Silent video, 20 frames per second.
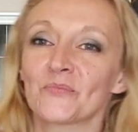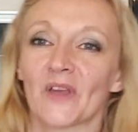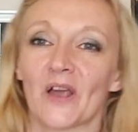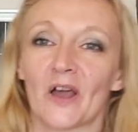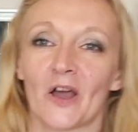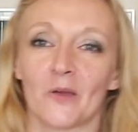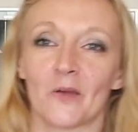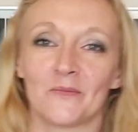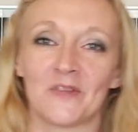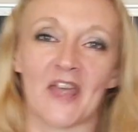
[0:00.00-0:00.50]

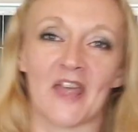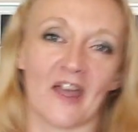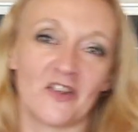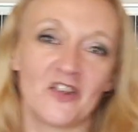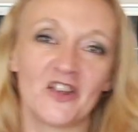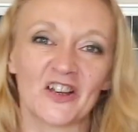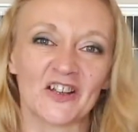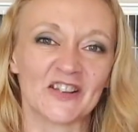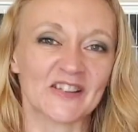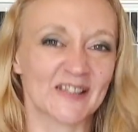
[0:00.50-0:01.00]
Yeah,
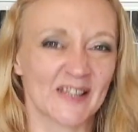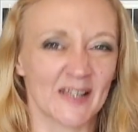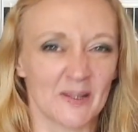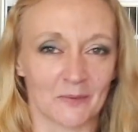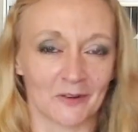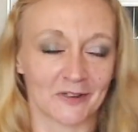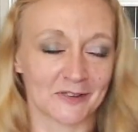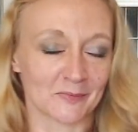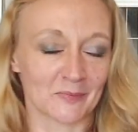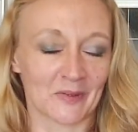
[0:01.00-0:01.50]
you can see
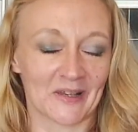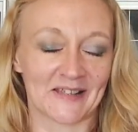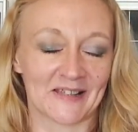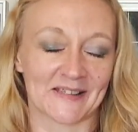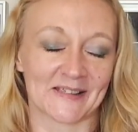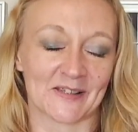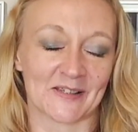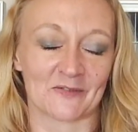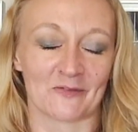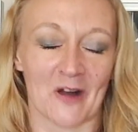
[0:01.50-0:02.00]
bits and
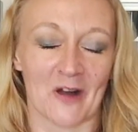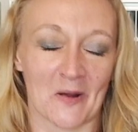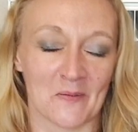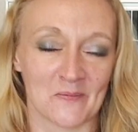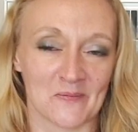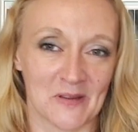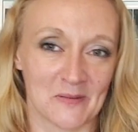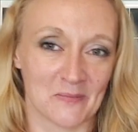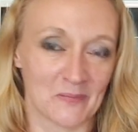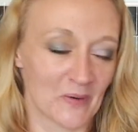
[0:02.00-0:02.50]
pieces
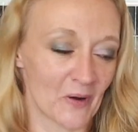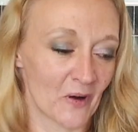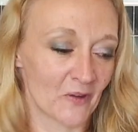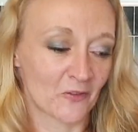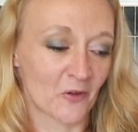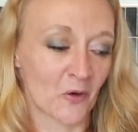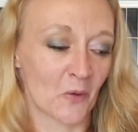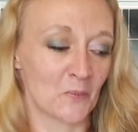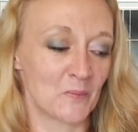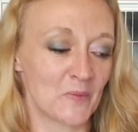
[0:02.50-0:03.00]
around me, but I've
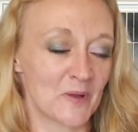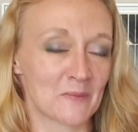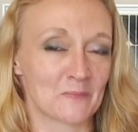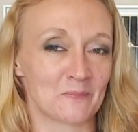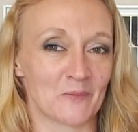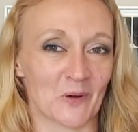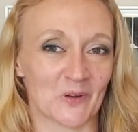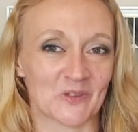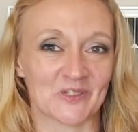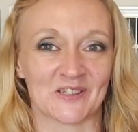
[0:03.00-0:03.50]
got big
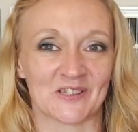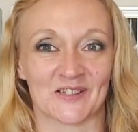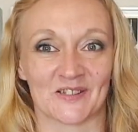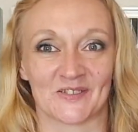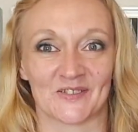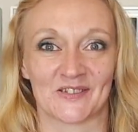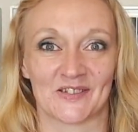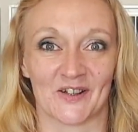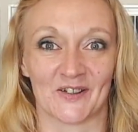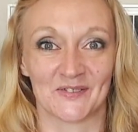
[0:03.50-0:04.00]
boxes
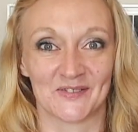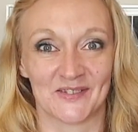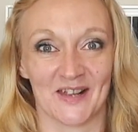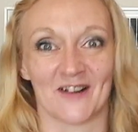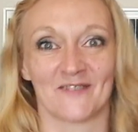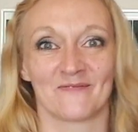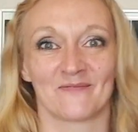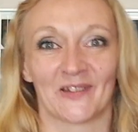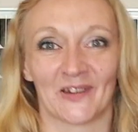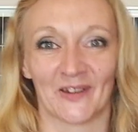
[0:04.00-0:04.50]
of stuff
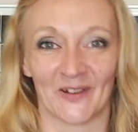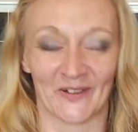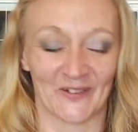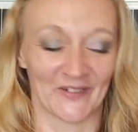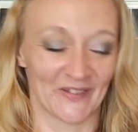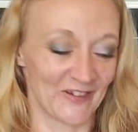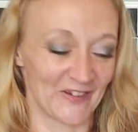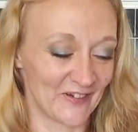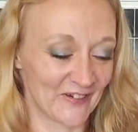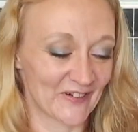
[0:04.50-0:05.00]
down
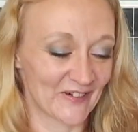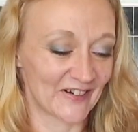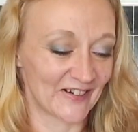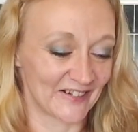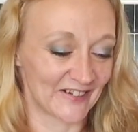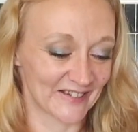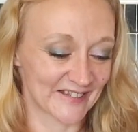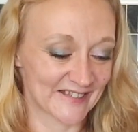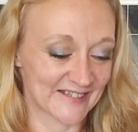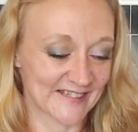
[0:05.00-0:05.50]
below that you
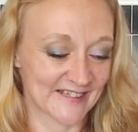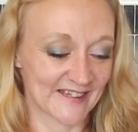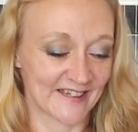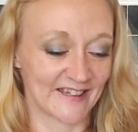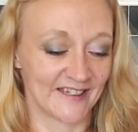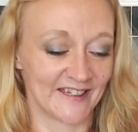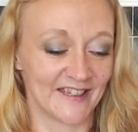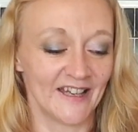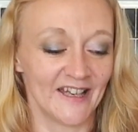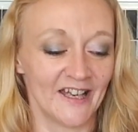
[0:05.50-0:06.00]
can't
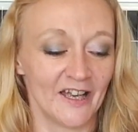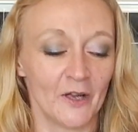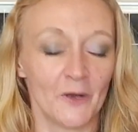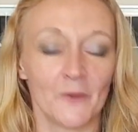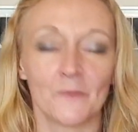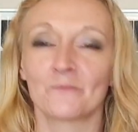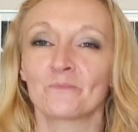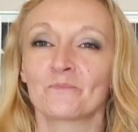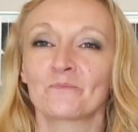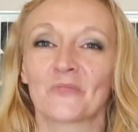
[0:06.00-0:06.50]
see.
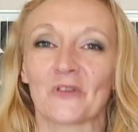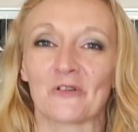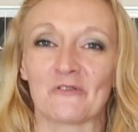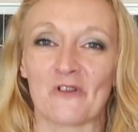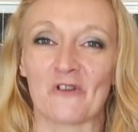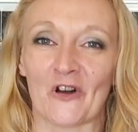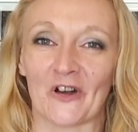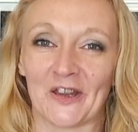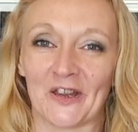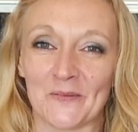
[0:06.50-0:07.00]

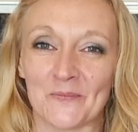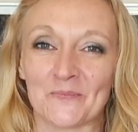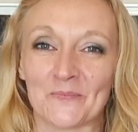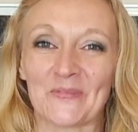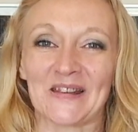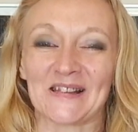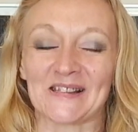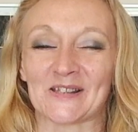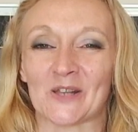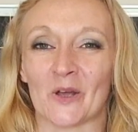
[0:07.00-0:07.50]
Right,
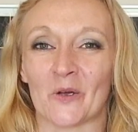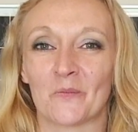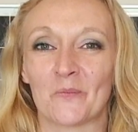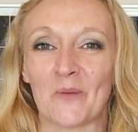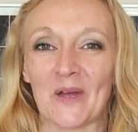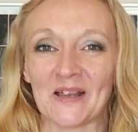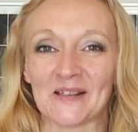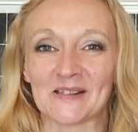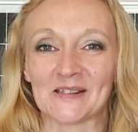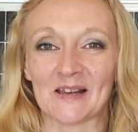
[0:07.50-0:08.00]
so
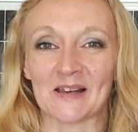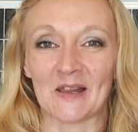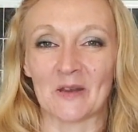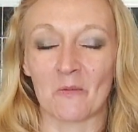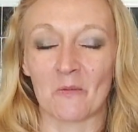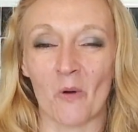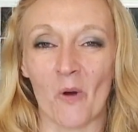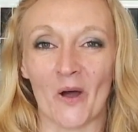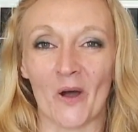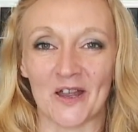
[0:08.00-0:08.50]
basically
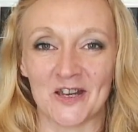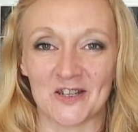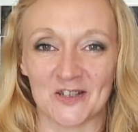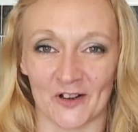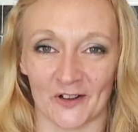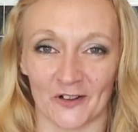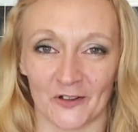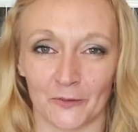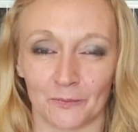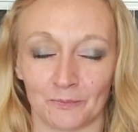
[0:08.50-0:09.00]
what I
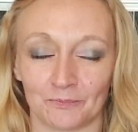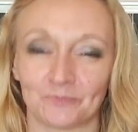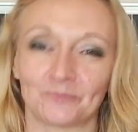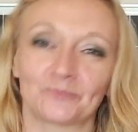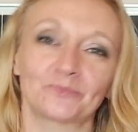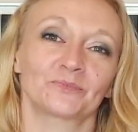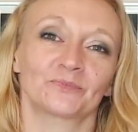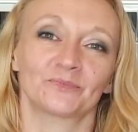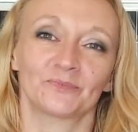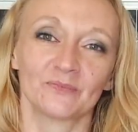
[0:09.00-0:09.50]
done
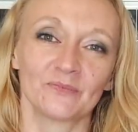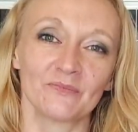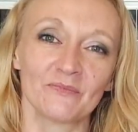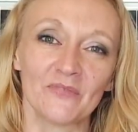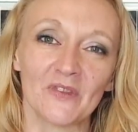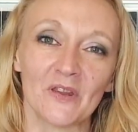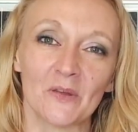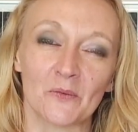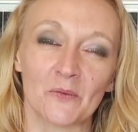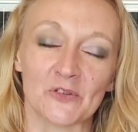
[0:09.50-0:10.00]

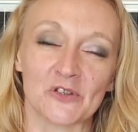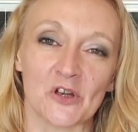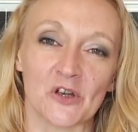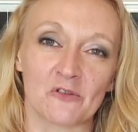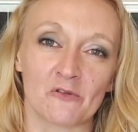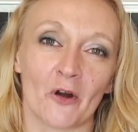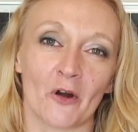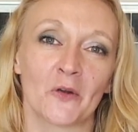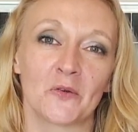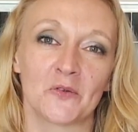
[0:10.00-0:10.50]
was I
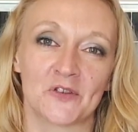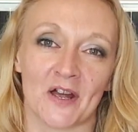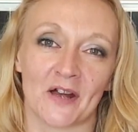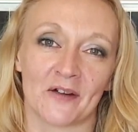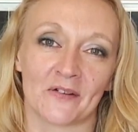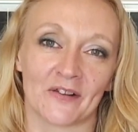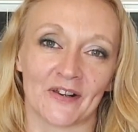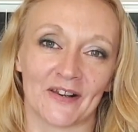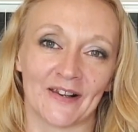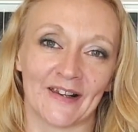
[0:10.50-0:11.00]
wrote
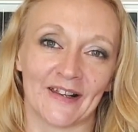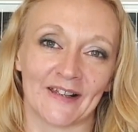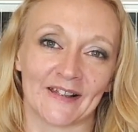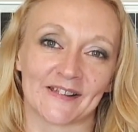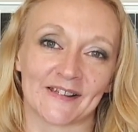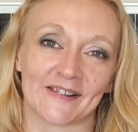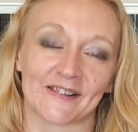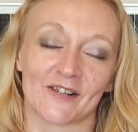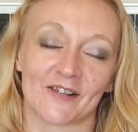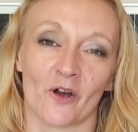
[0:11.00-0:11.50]
down a
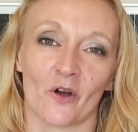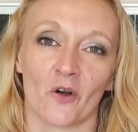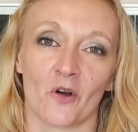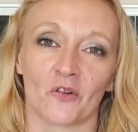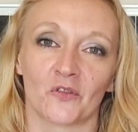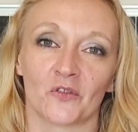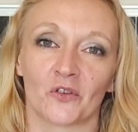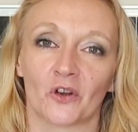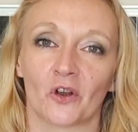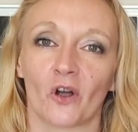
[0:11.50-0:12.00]
list
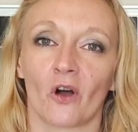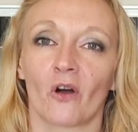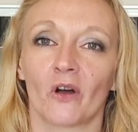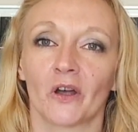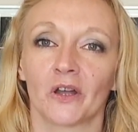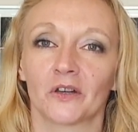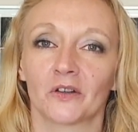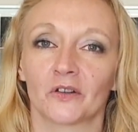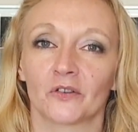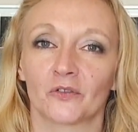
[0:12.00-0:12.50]
of
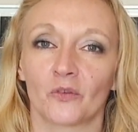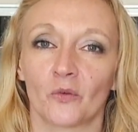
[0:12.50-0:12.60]
kind of